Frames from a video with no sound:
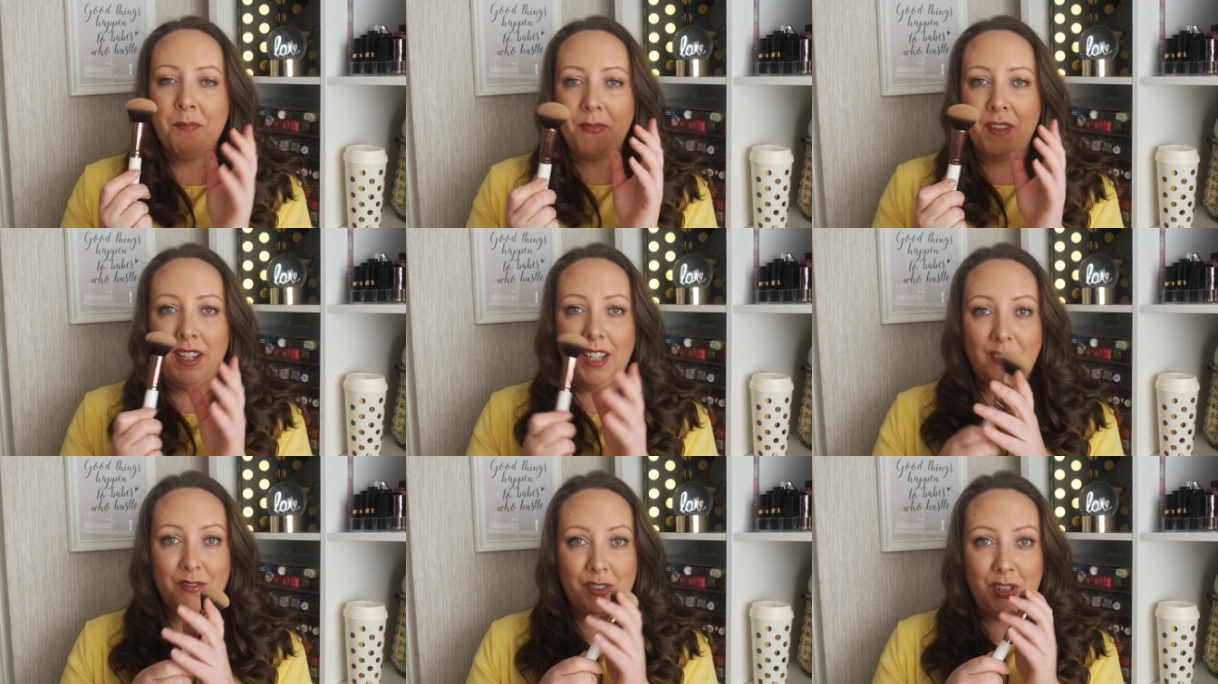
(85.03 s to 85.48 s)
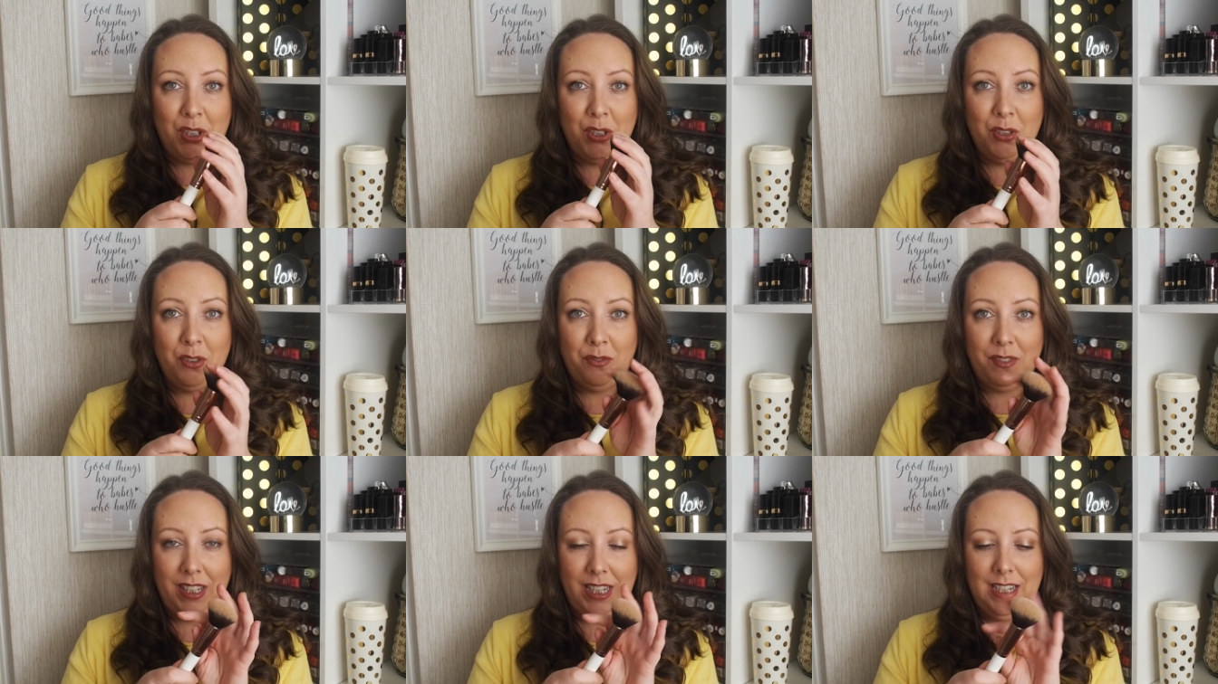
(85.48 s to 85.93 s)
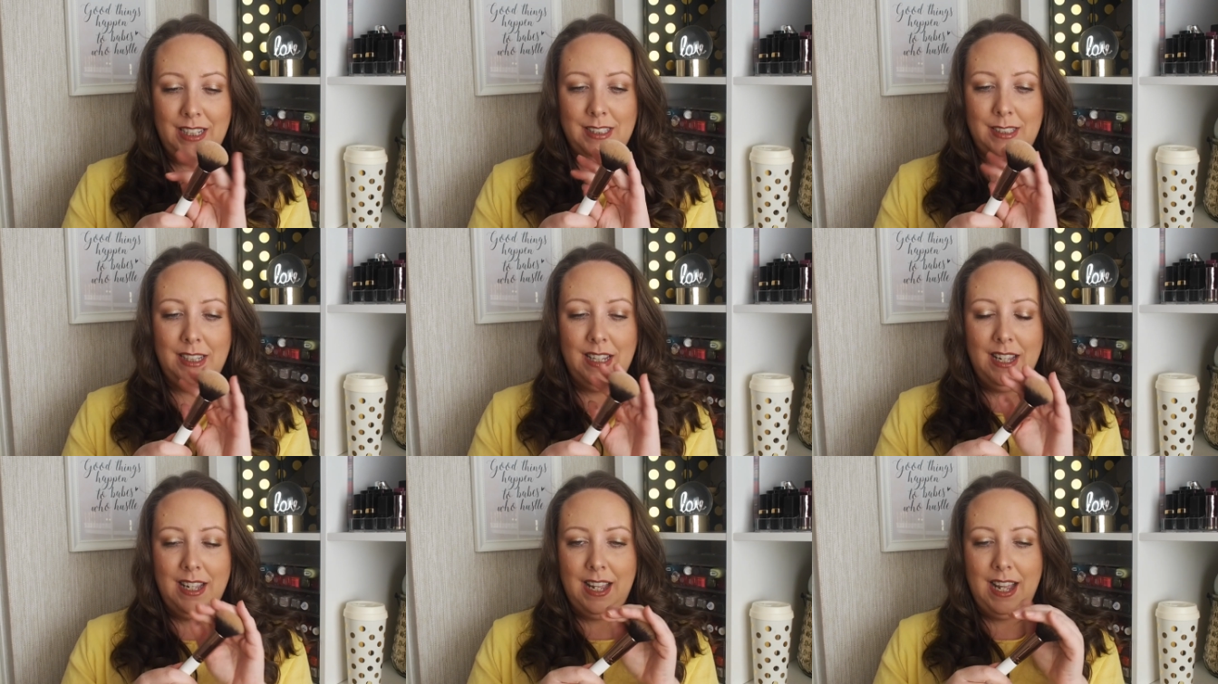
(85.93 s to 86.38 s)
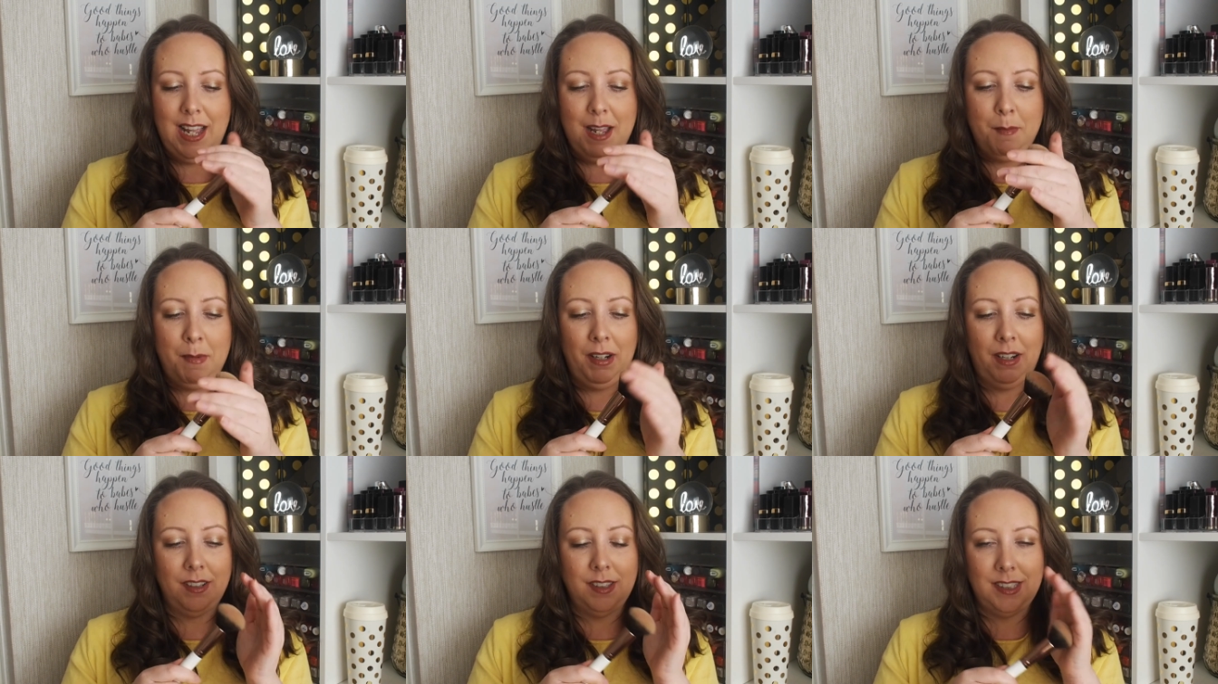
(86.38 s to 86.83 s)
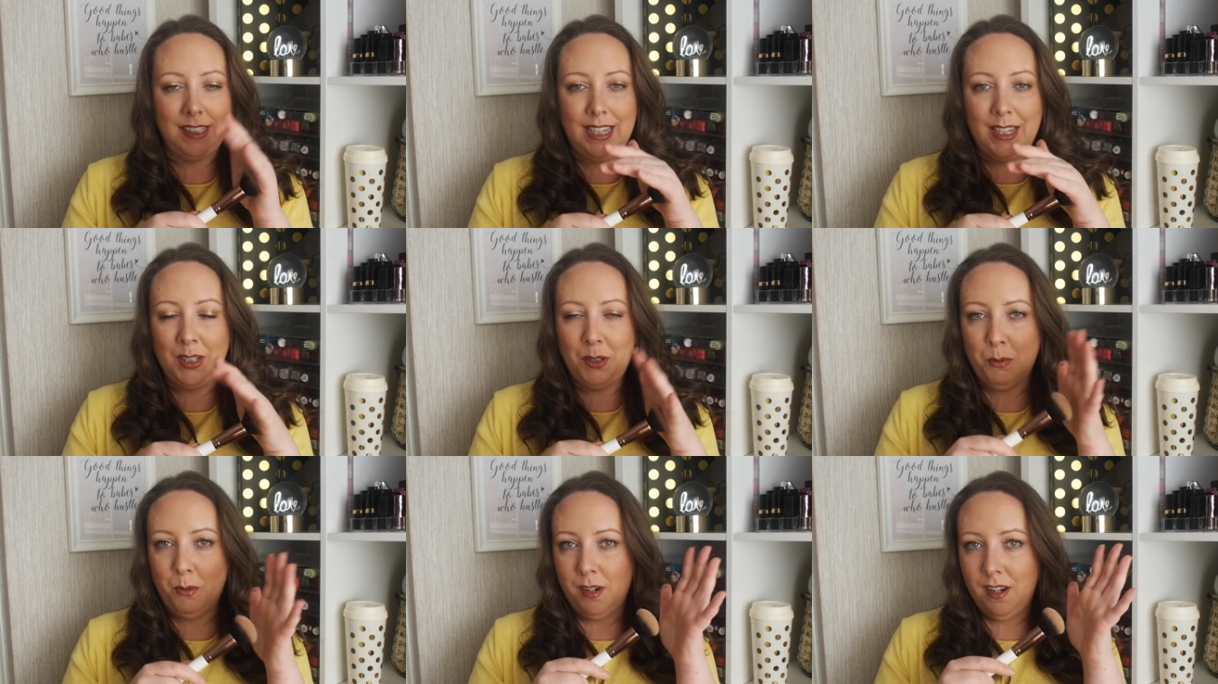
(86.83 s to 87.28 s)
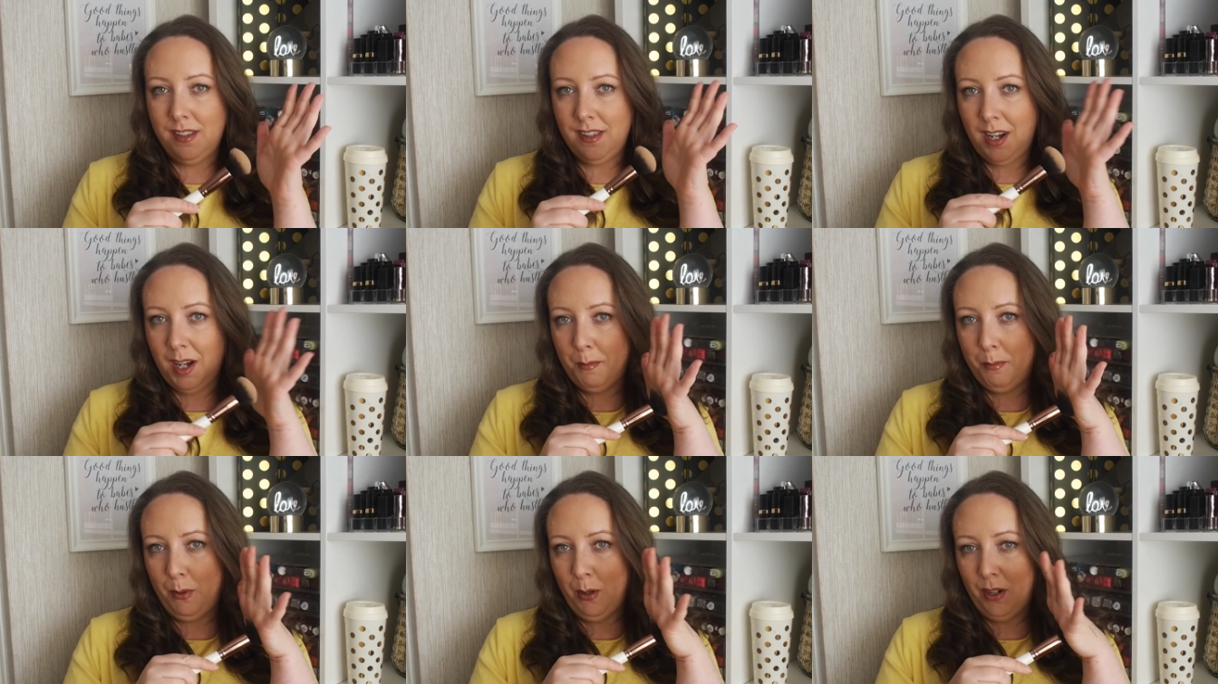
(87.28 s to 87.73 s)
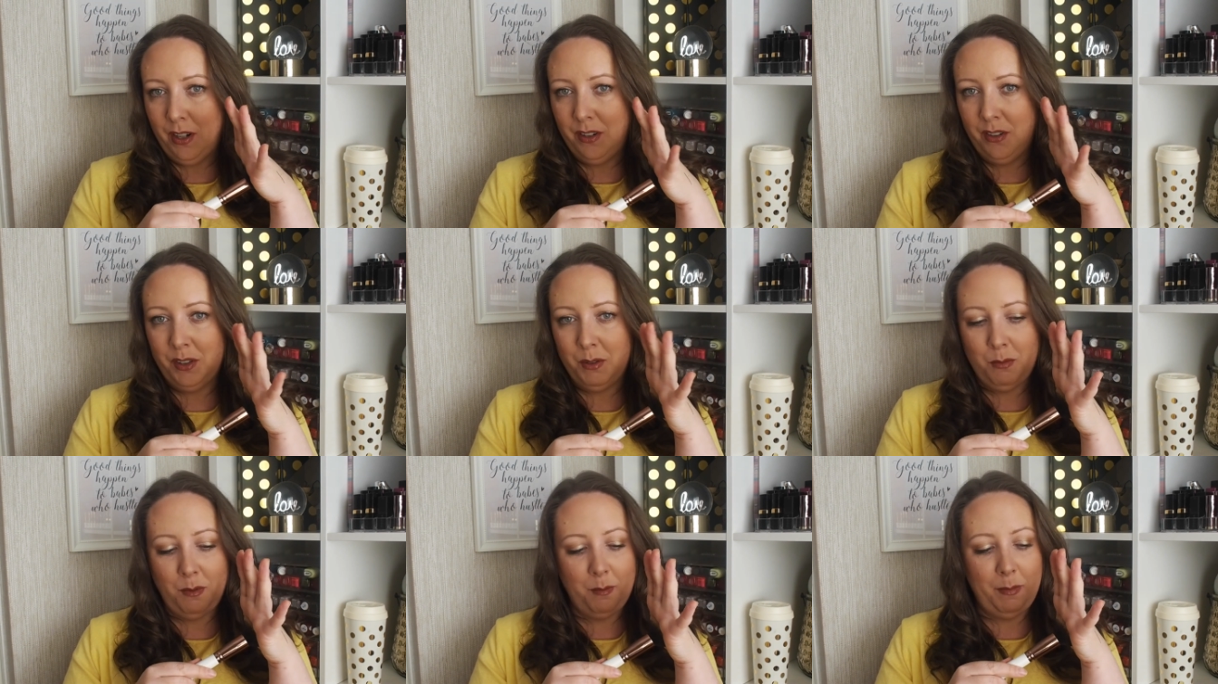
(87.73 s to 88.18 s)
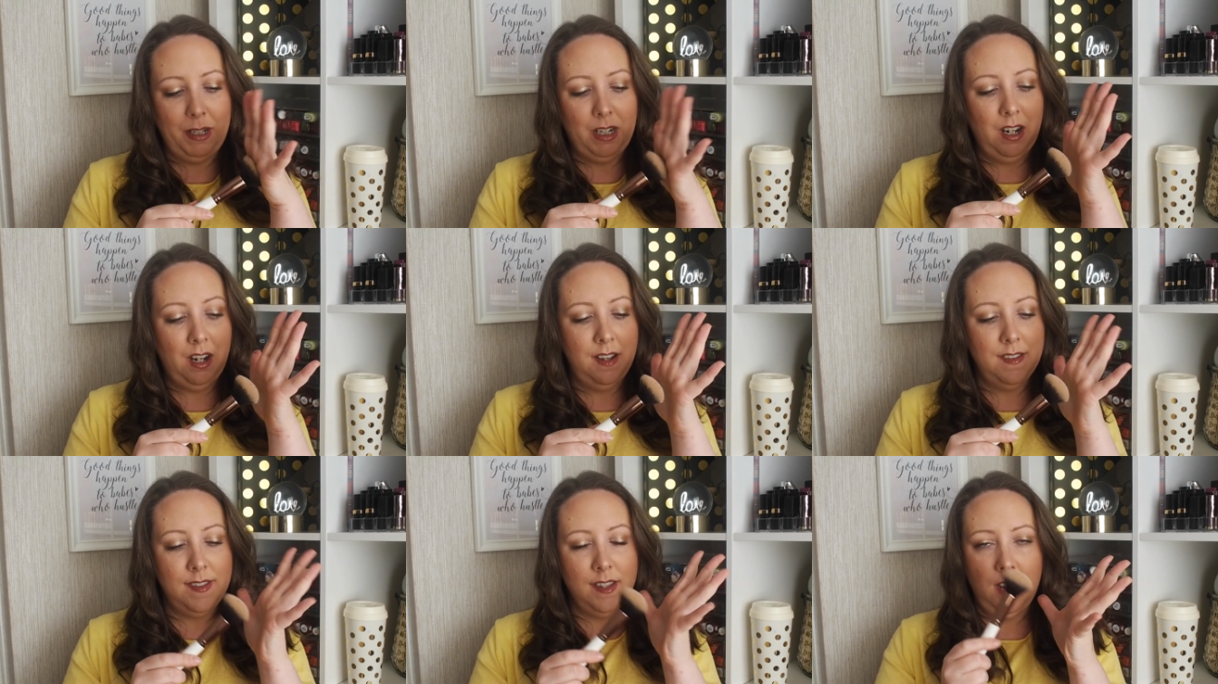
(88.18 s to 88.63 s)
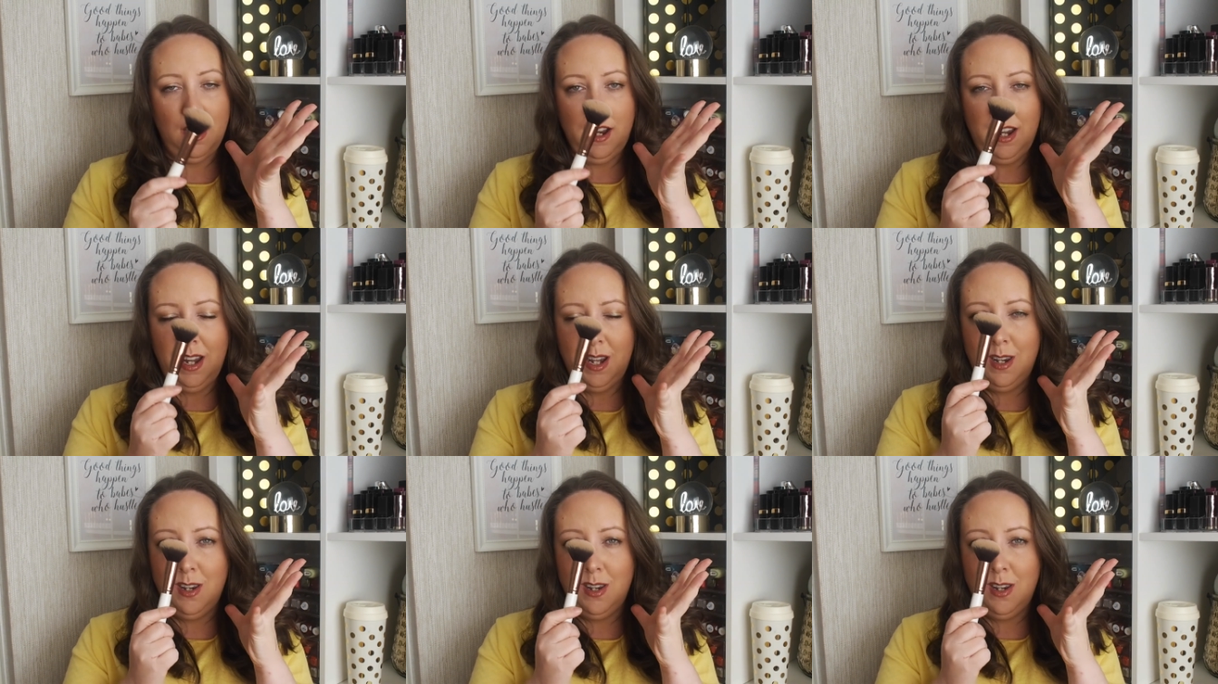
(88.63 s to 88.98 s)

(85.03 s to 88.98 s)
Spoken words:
I have two of these. I got sent one and then I bought another one because I